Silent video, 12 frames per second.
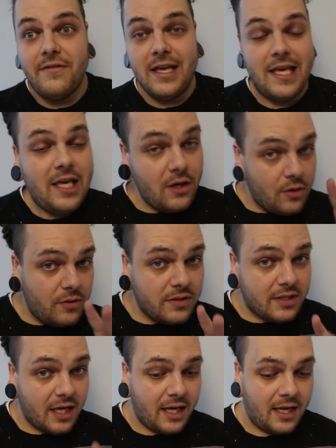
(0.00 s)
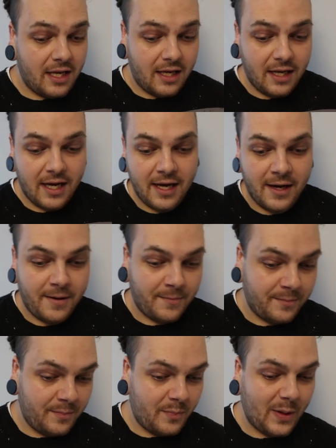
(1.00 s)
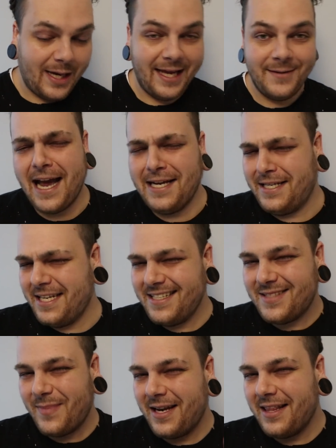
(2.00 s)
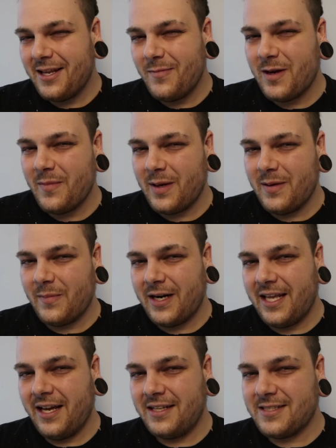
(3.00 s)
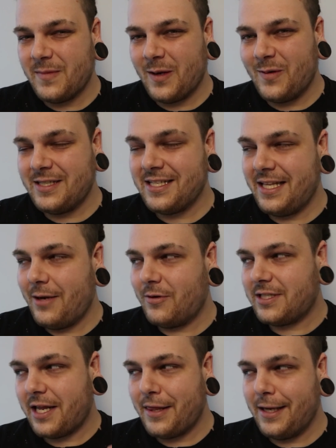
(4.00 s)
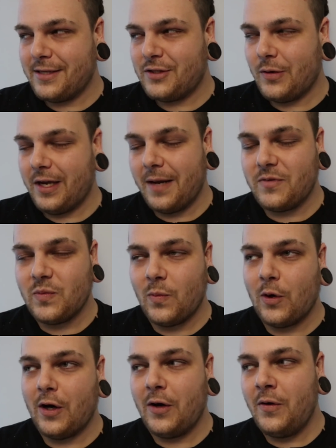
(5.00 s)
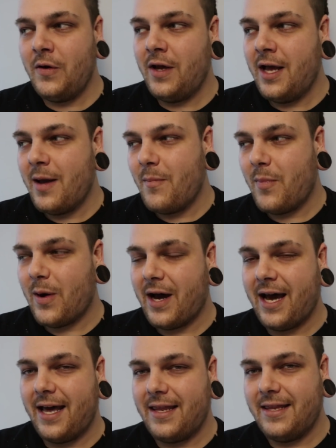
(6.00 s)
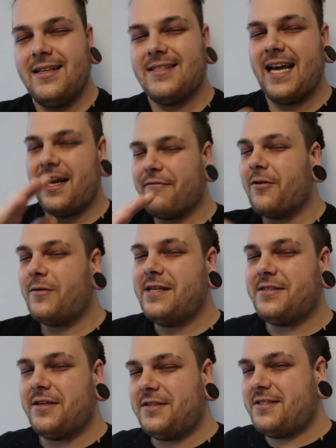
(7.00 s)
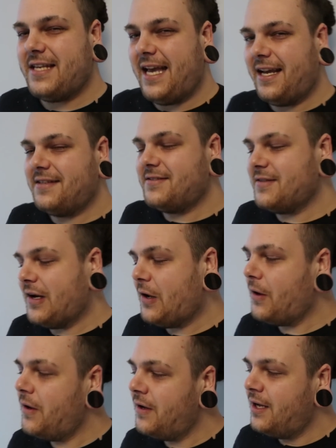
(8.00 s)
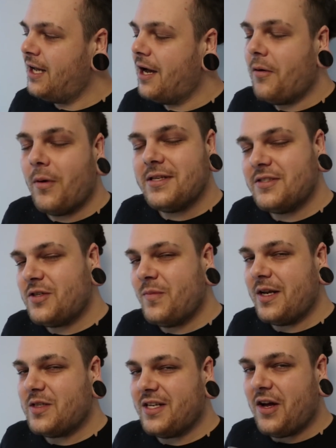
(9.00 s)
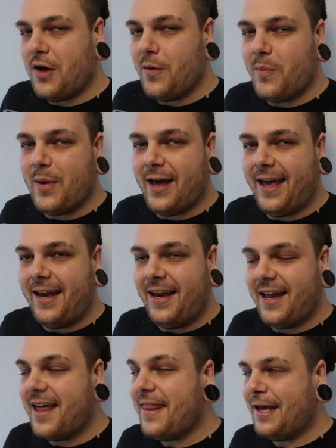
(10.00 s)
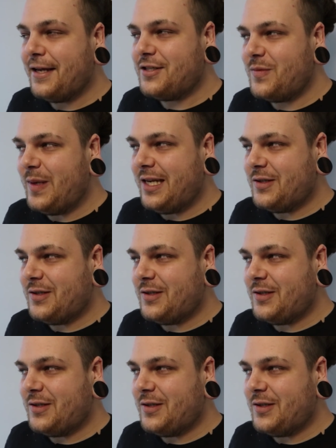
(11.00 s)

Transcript: the Hues, but I did spend a little bit of money on something recently, which I think is showing up tomorrow, but it's kind of for research sake, so wasn't too much at all, but I think it should be